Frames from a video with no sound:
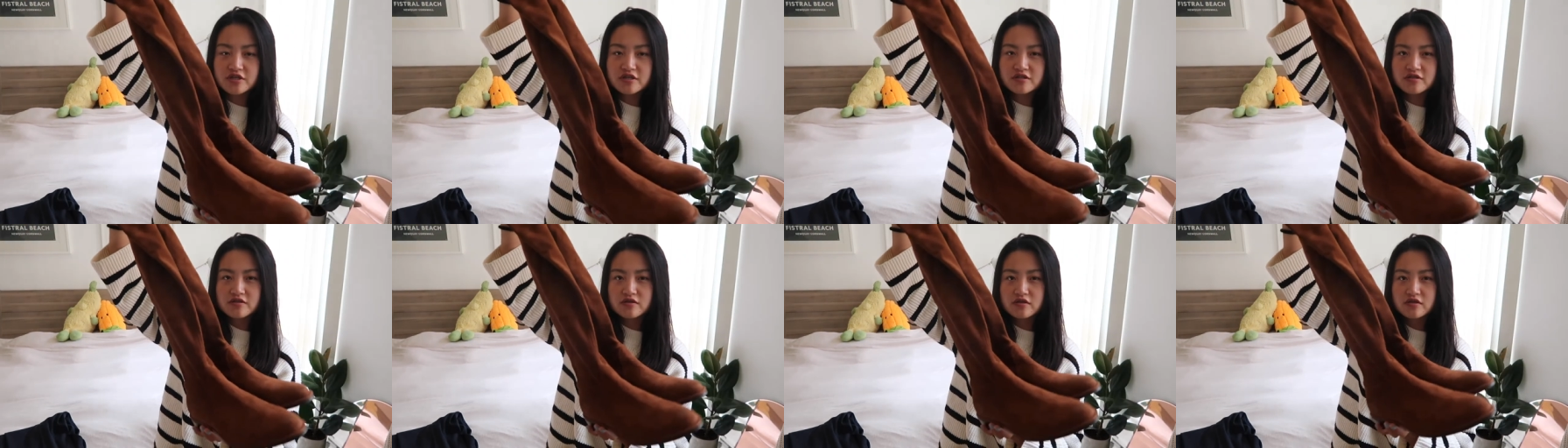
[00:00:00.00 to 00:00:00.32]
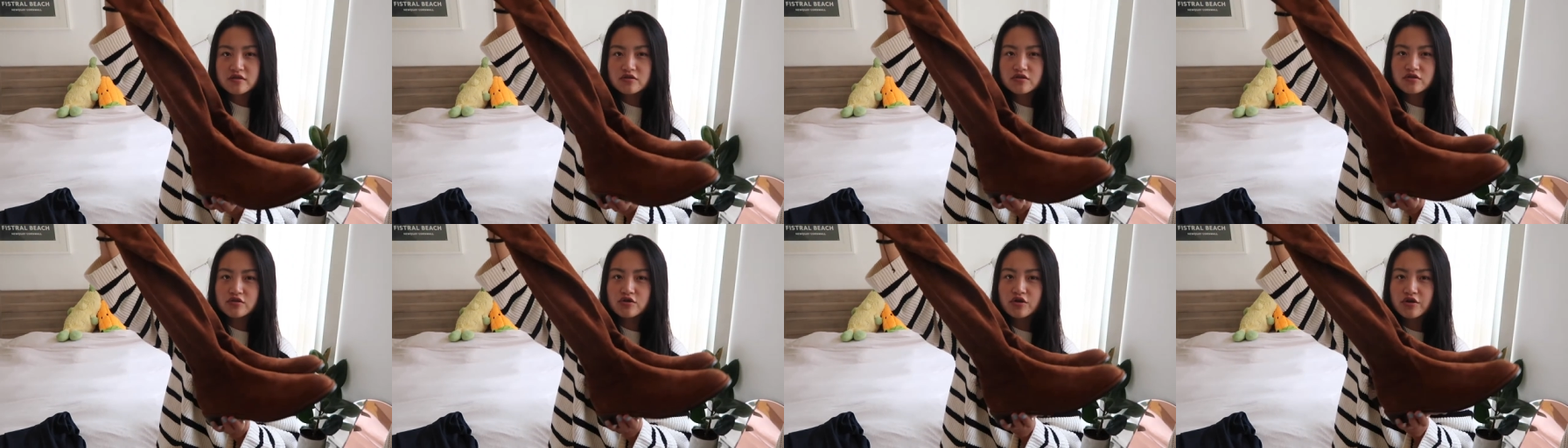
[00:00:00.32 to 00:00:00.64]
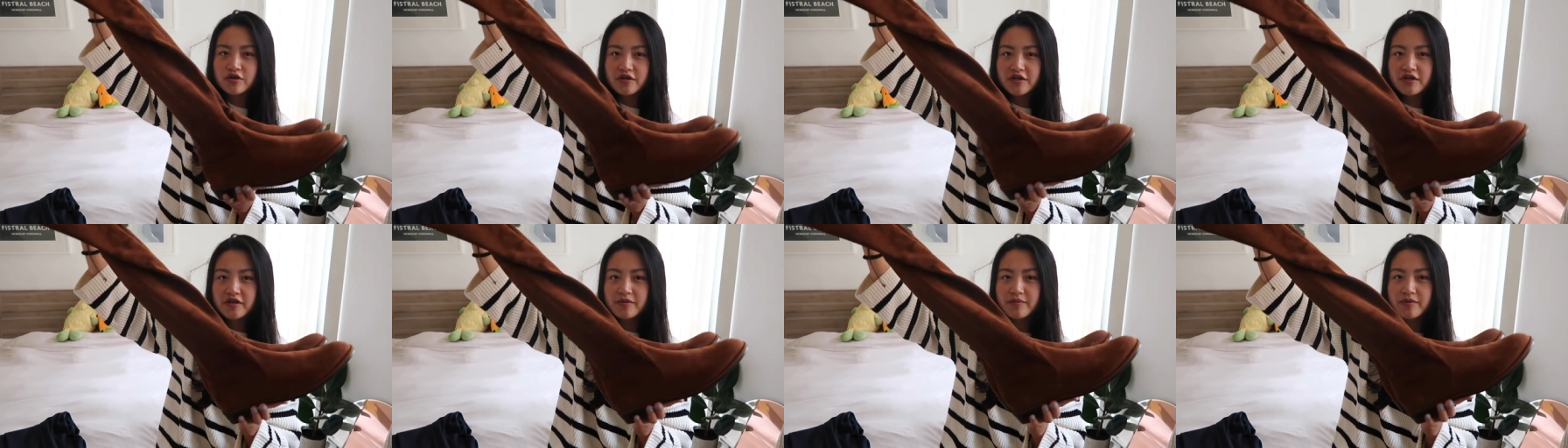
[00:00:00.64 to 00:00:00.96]
It's
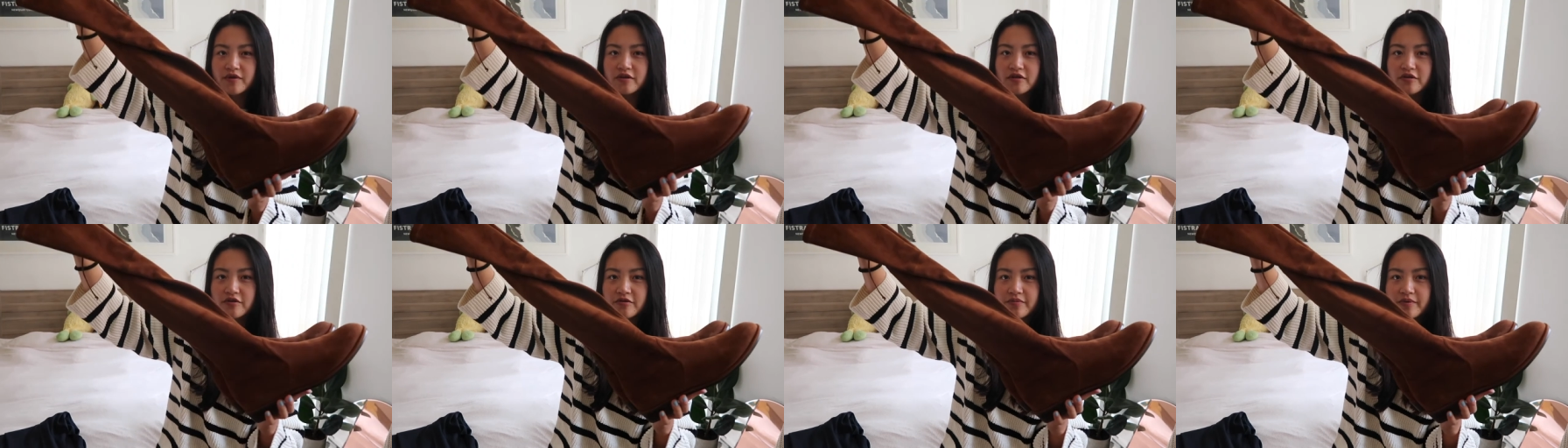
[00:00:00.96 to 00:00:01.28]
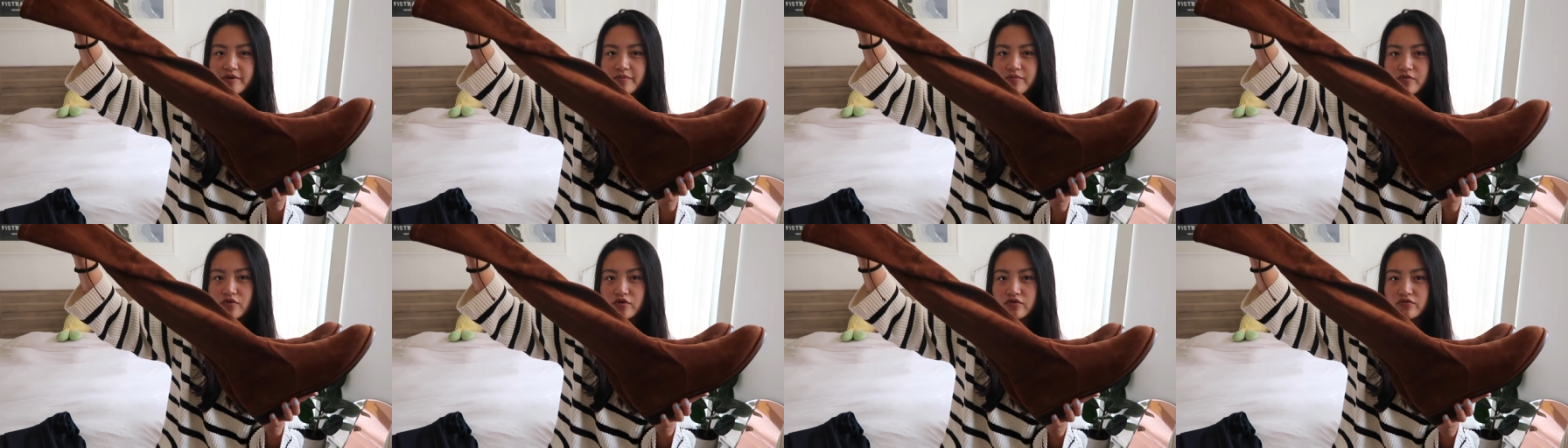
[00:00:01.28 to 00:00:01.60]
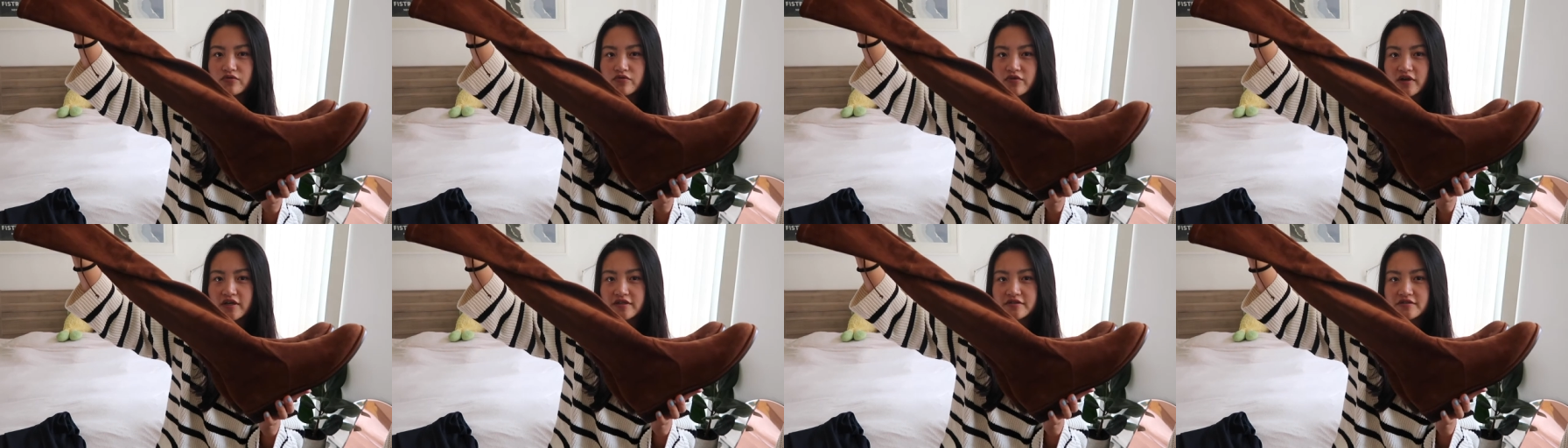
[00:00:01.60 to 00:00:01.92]
turning up a little bit more
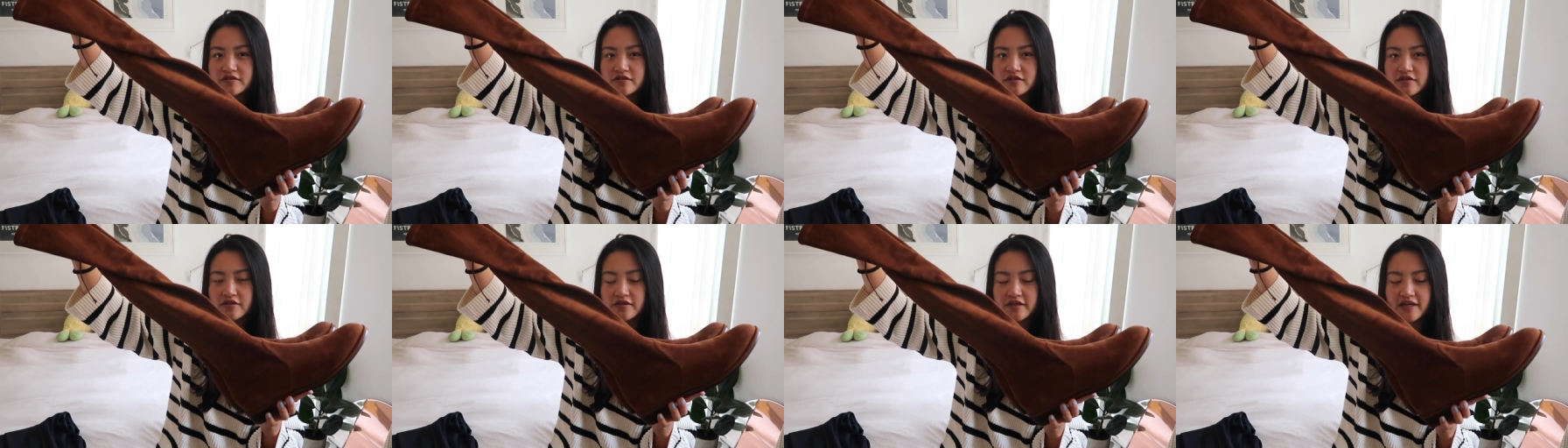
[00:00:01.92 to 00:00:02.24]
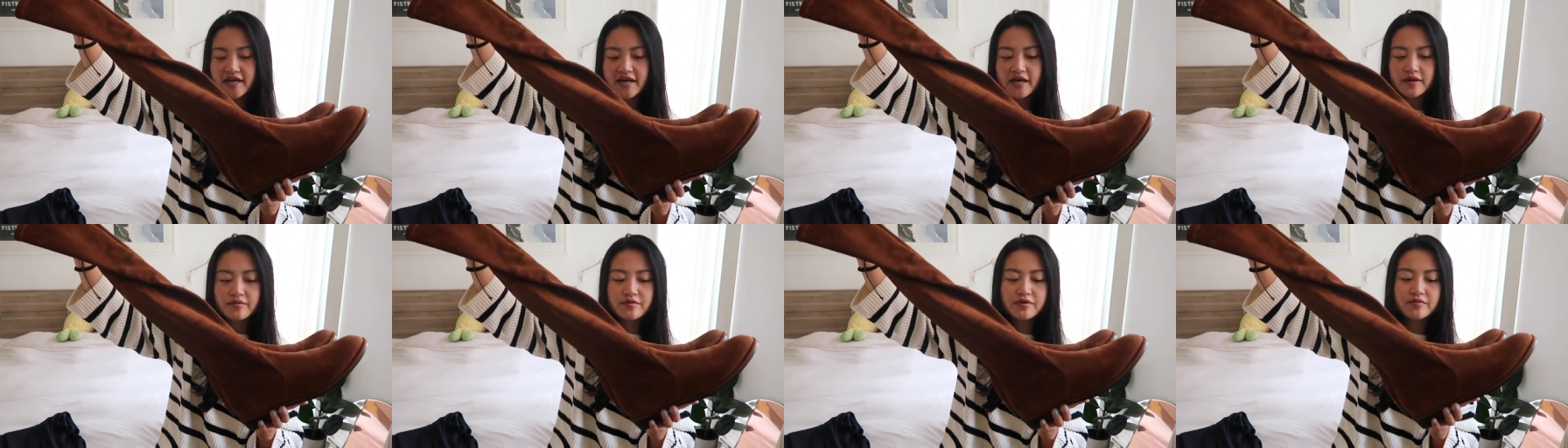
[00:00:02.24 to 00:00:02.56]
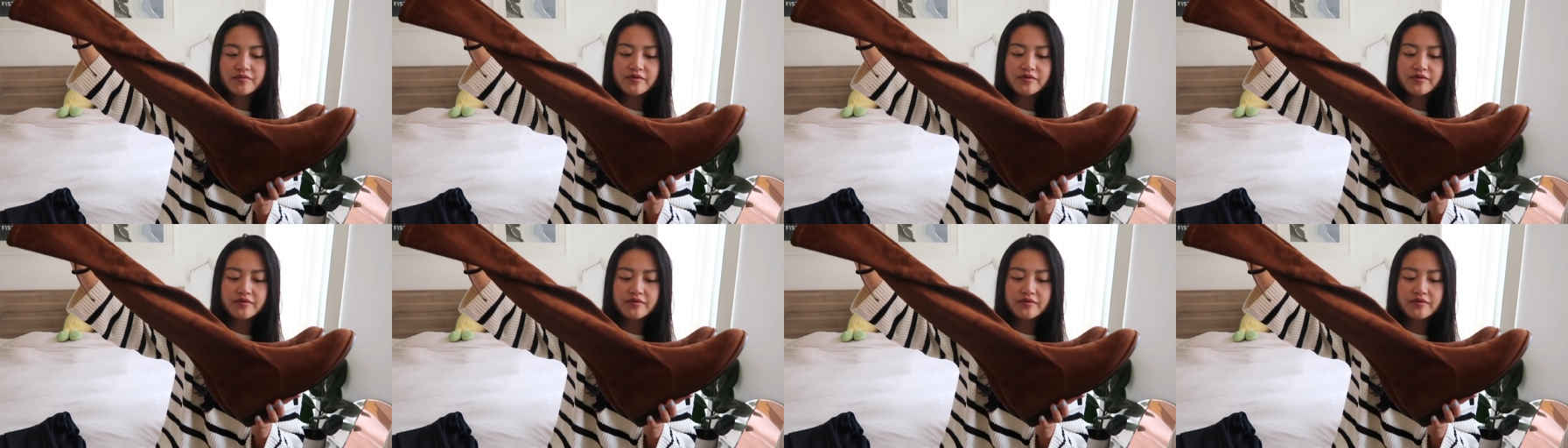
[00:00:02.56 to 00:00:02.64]
rust on camera,